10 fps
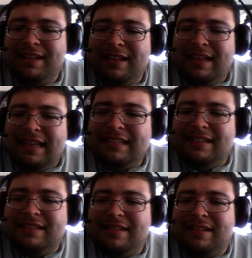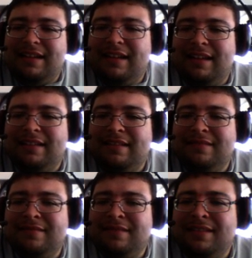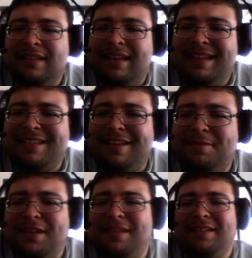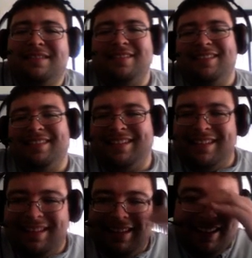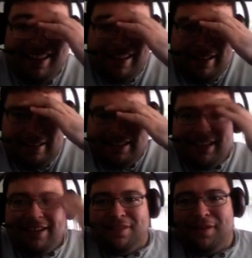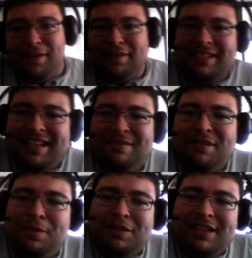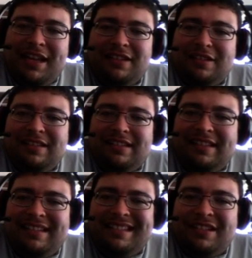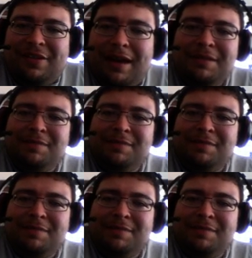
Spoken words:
That's just that's not me. Let's see here. The following statement most accurately describes my